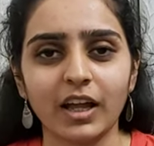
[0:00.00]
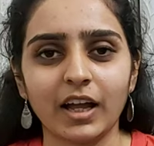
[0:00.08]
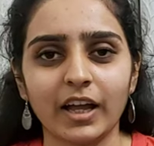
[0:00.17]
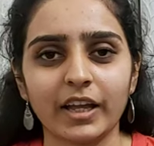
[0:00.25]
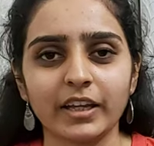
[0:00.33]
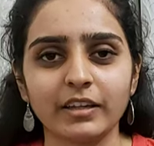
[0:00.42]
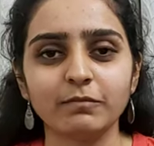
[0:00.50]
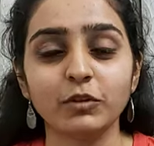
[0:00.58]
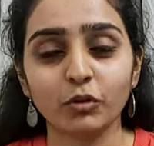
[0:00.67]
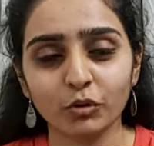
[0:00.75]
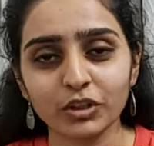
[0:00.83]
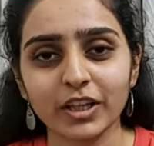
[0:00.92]
I
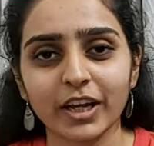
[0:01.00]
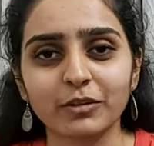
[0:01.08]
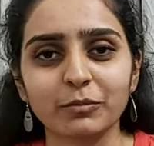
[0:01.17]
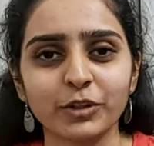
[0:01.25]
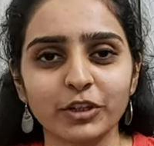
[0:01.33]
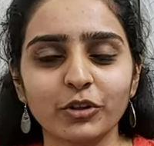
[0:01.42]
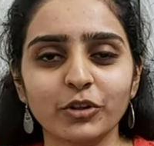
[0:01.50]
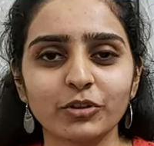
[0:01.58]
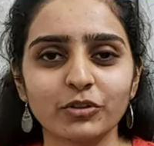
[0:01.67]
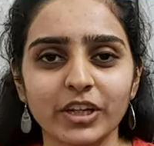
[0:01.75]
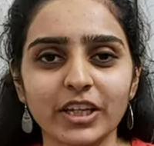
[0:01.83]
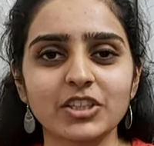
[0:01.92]
know that we're going
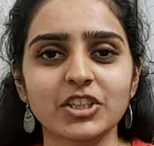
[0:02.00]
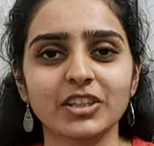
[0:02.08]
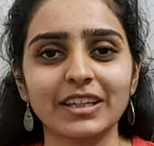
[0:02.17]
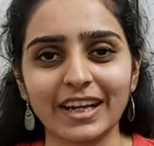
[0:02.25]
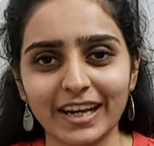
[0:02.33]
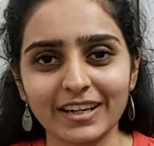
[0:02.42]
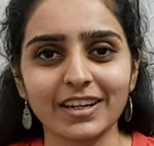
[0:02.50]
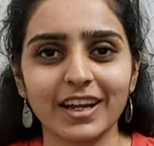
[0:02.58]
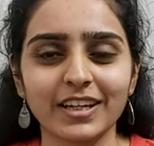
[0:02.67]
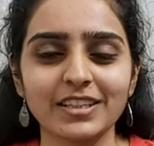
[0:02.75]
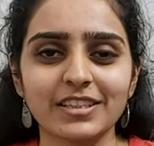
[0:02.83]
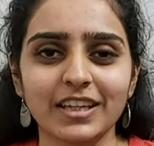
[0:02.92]
to reach great
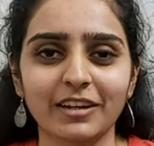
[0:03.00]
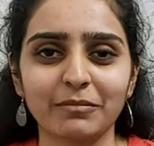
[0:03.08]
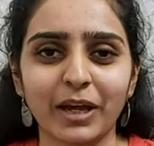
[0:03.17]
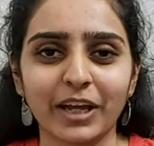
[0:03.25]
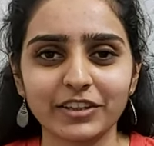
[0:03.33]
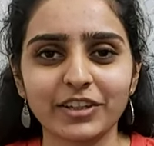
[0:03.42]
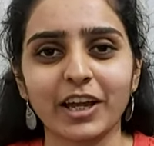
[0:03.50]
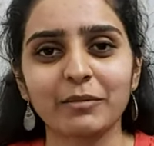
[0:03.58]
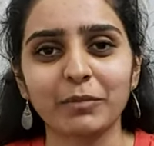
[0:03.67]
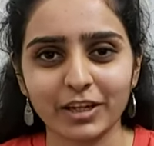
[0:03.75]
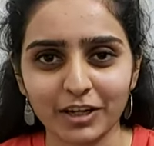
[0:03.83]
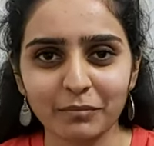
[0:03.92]
heights and by the
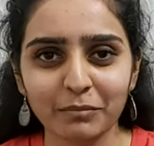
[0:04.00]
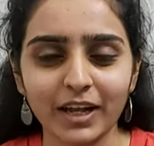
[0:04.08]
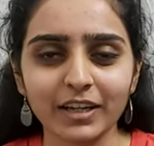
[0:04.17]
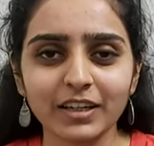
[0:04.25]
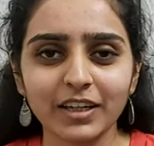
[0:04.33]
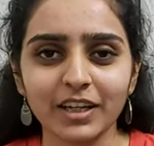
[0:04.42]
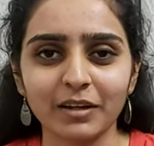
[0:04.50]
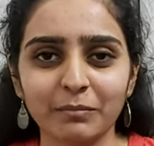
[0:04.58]
time I come back,